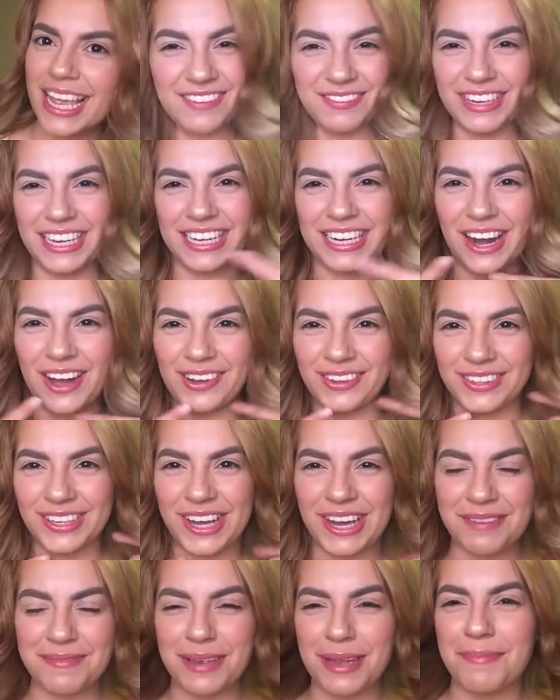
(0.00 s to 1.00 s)
I mean,
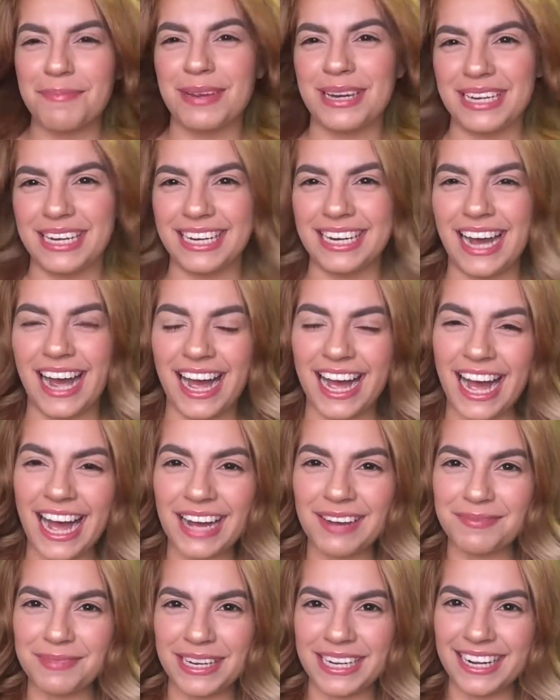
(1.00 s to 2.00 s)
hola, bienvenida
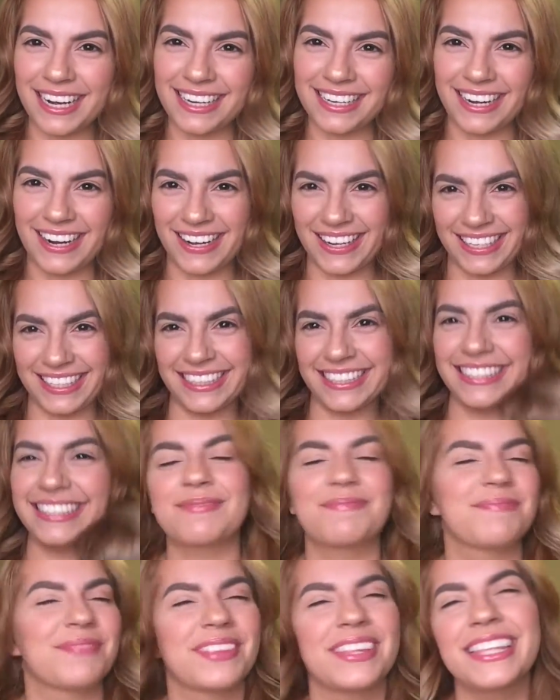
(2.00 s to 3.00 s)
a mi canal.
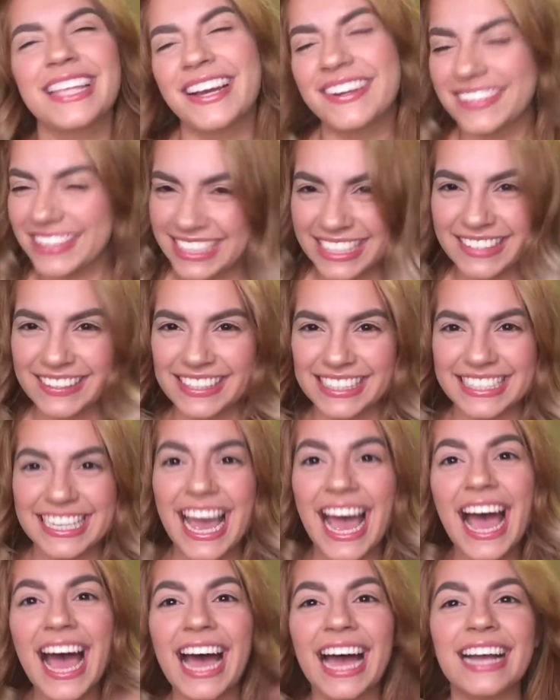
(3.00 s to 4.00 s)
No, anyways,
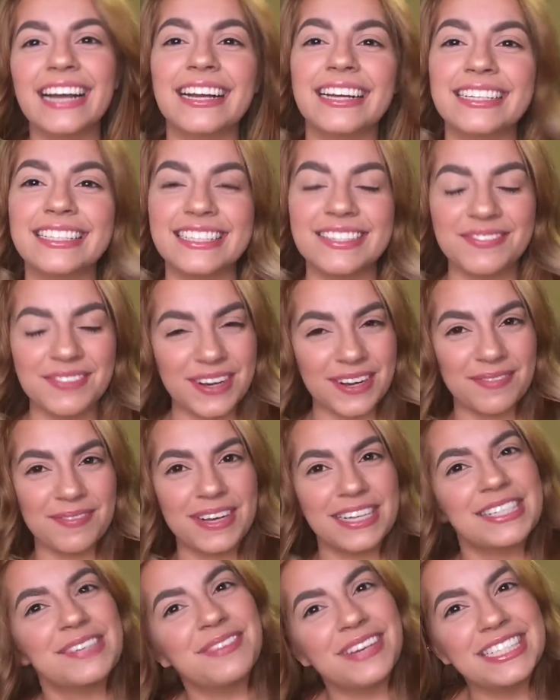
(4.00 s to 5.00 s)
hi guys and welcome
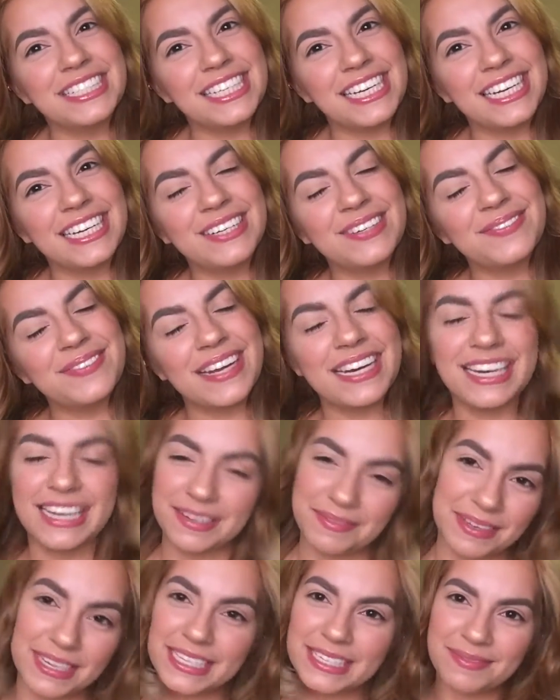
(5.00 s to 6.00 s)
back to my channel. My
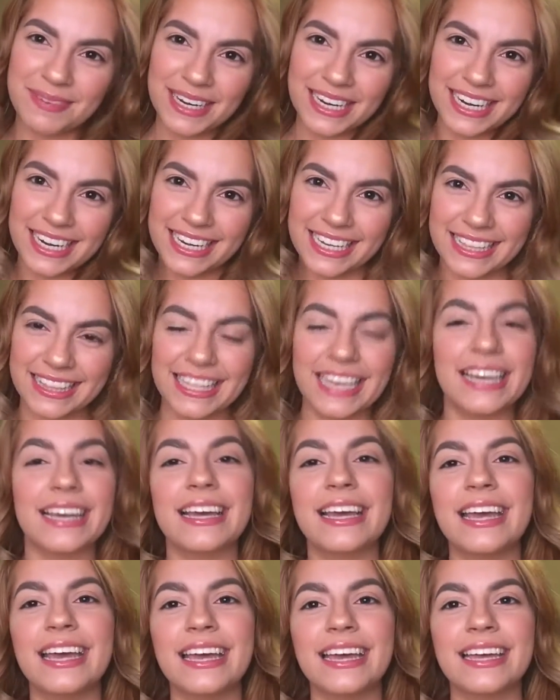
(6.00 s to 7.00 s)
name is Margarita
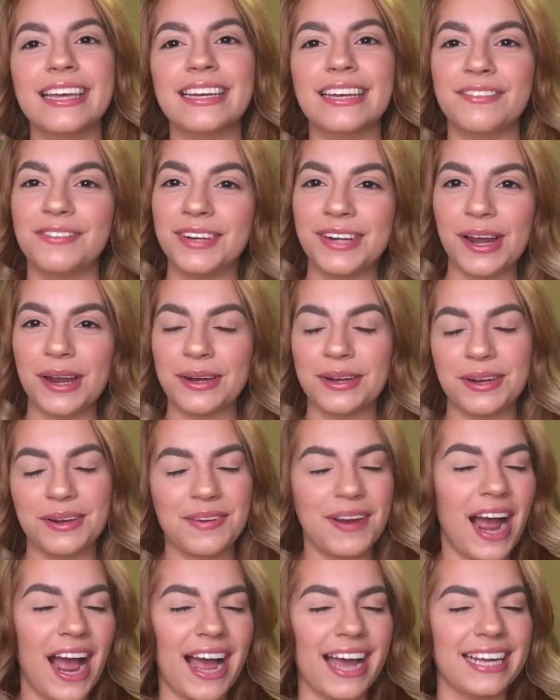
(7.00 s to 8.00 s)
and if you're not
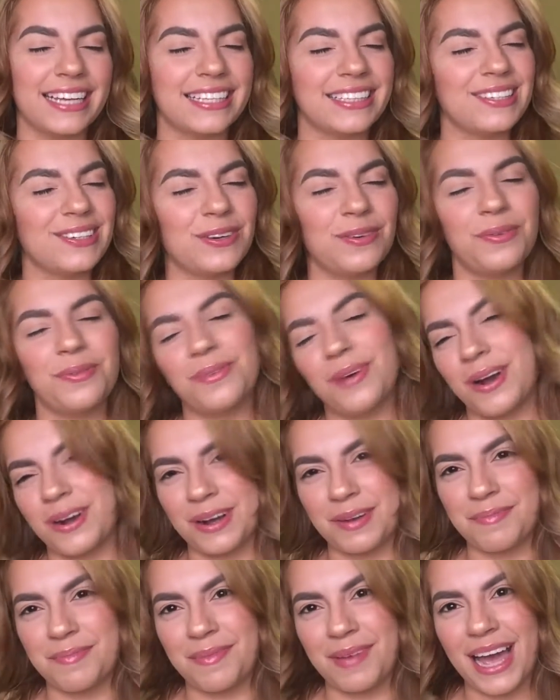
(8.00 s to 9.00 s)
new, hi, hello,
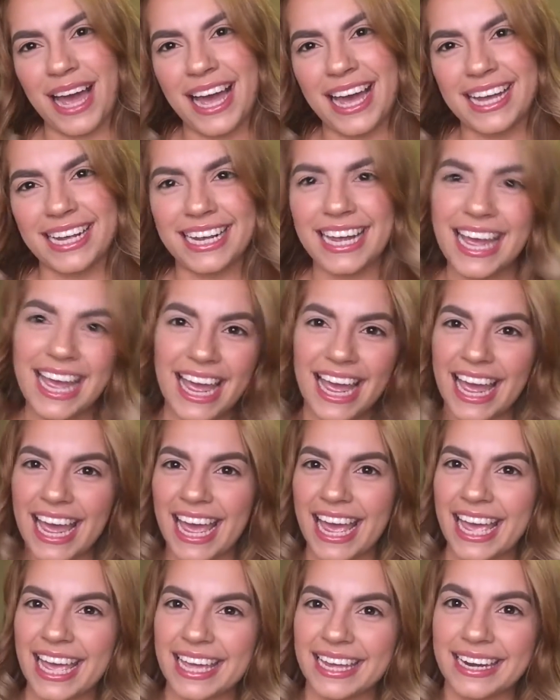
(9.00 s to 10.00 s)
welcome back.
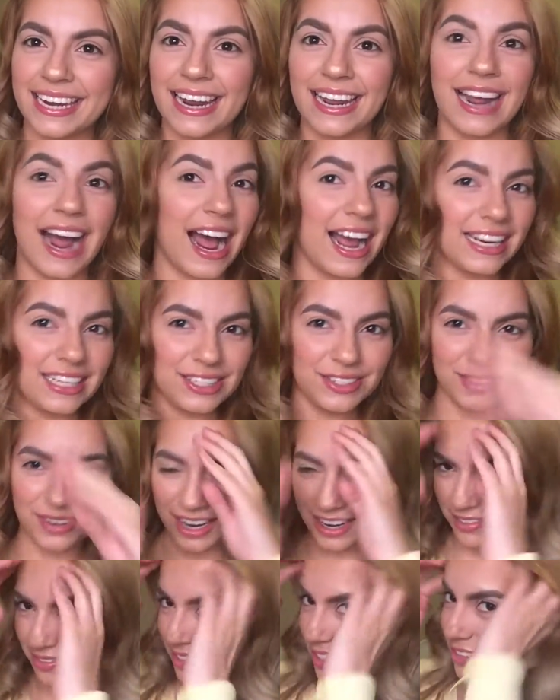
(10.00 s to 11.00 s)
And I do
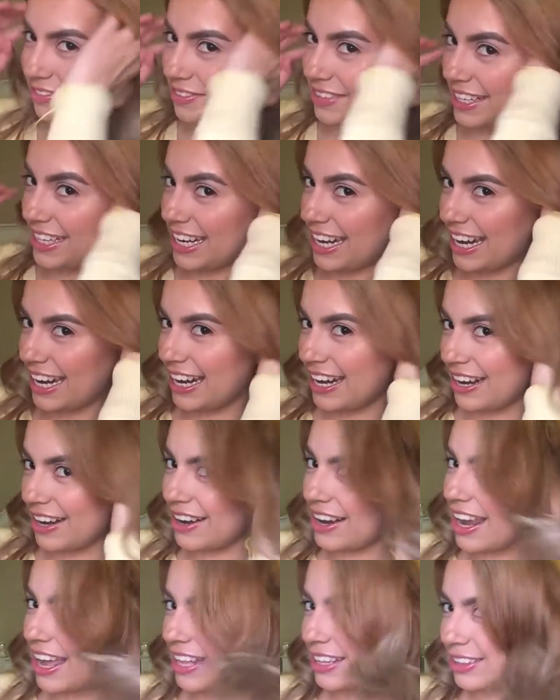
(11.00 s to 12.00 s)
have different
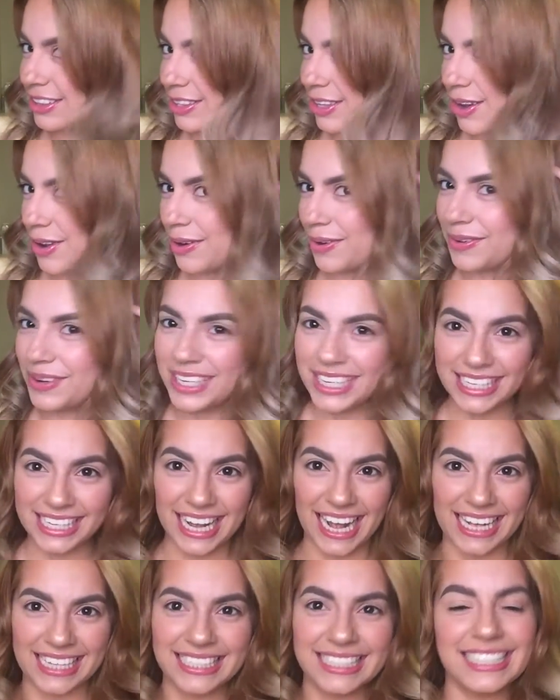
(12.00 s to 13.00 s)
hair. Hello,
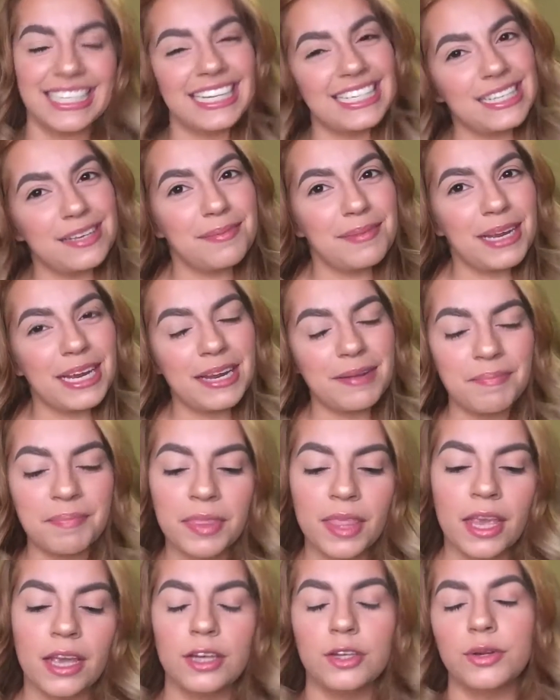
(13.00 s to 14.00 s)
yes, that's me.
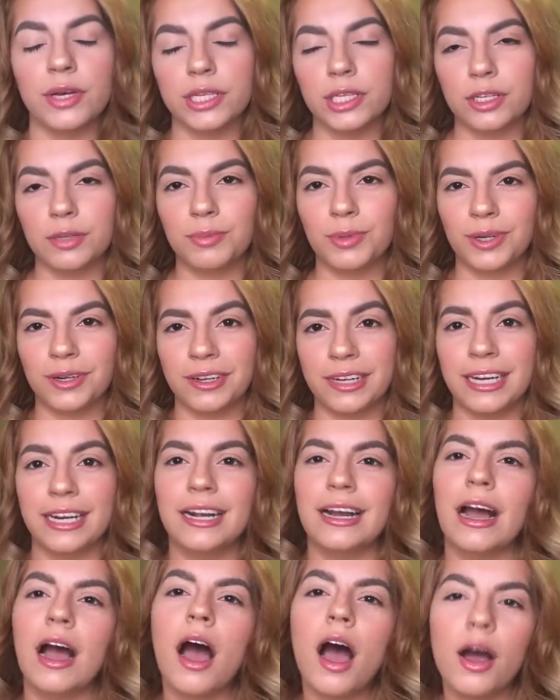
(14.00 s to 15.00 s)
Do I look more
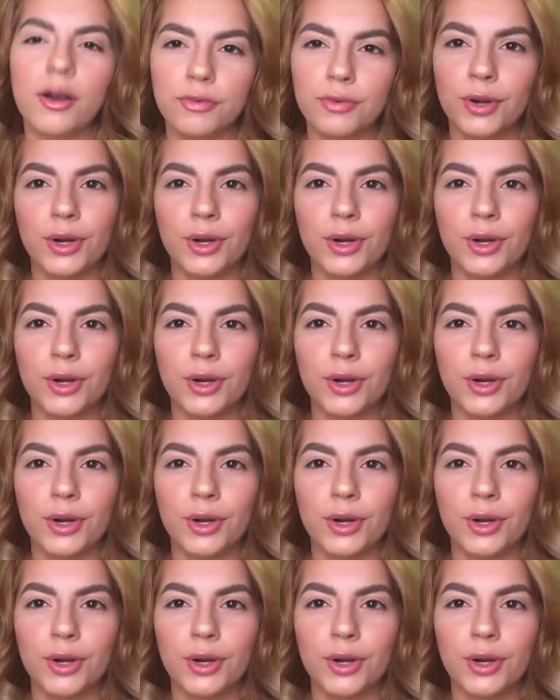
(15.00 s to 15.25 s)
gringa? Of